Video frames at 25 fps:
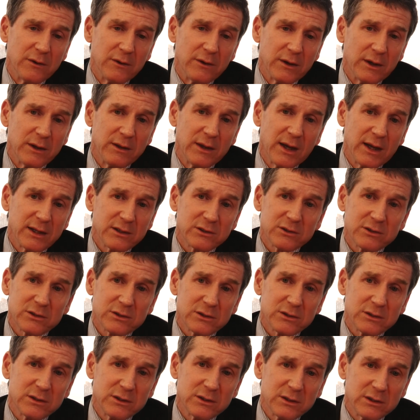And
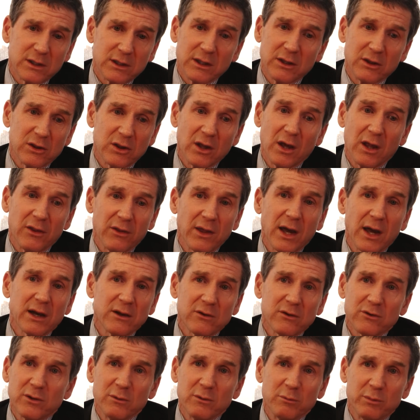that
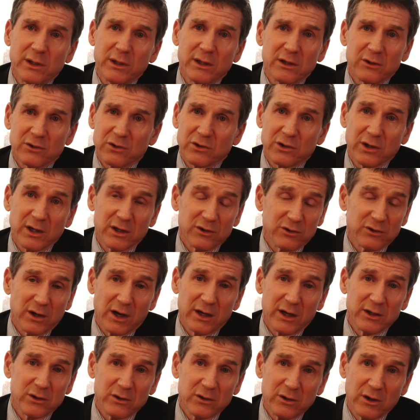is the biggest change, and
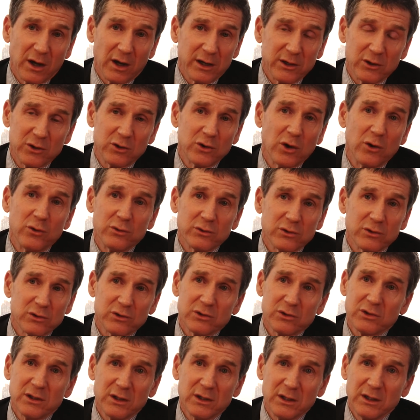I don't
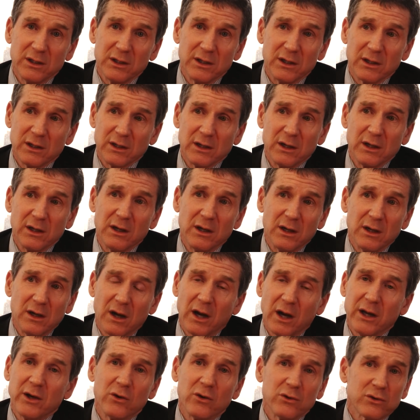see
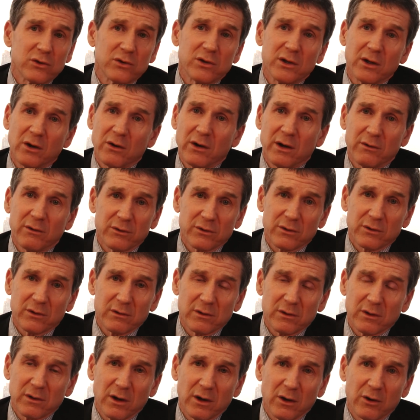our
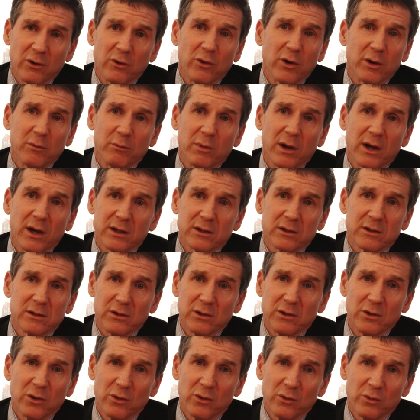going back to
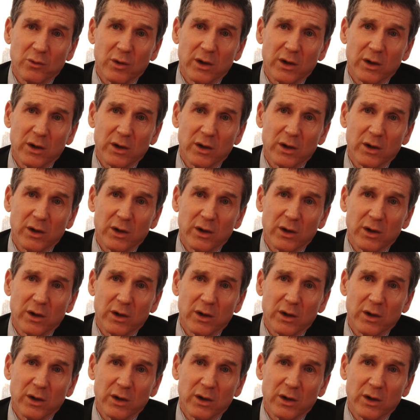the old